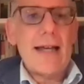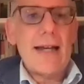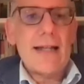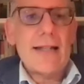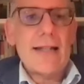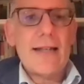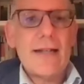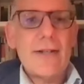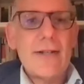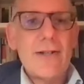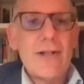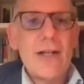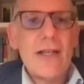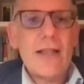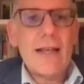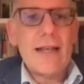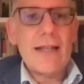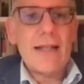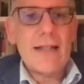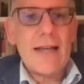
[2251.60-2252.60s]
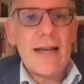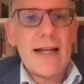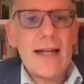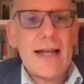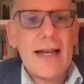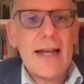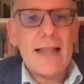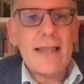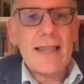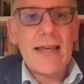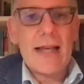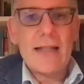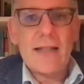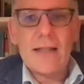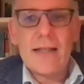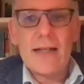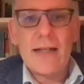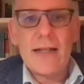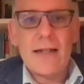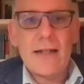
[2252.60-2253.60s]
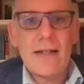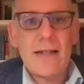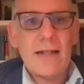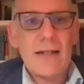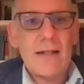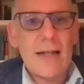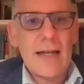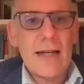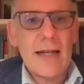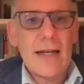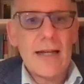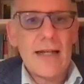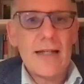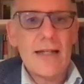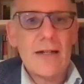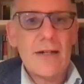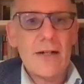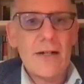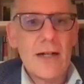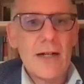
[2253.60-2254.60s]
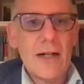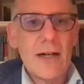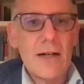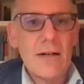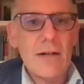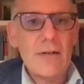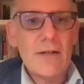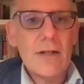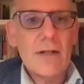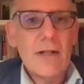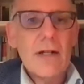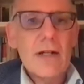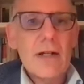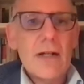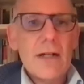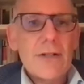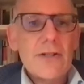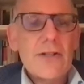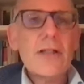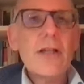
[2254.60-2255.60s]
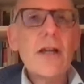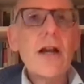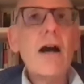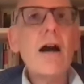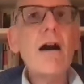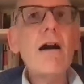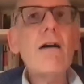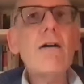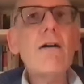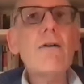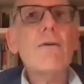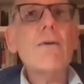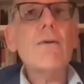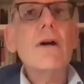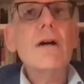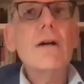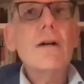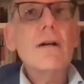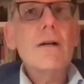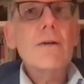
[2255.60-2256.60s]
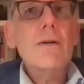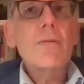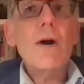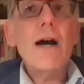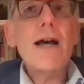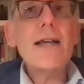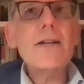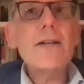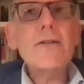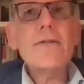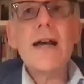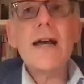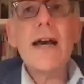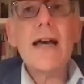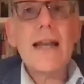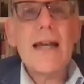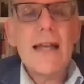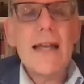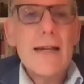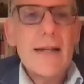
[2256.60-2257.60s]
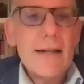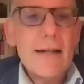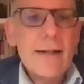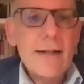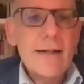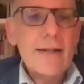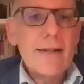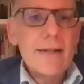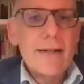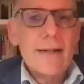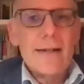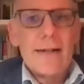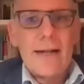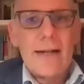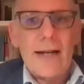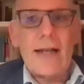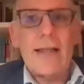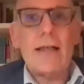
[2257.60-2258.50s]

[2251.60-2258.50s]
And I said, "Jen, I cut that scene like a year ago." She said, "Oh, why did you cut it?" And I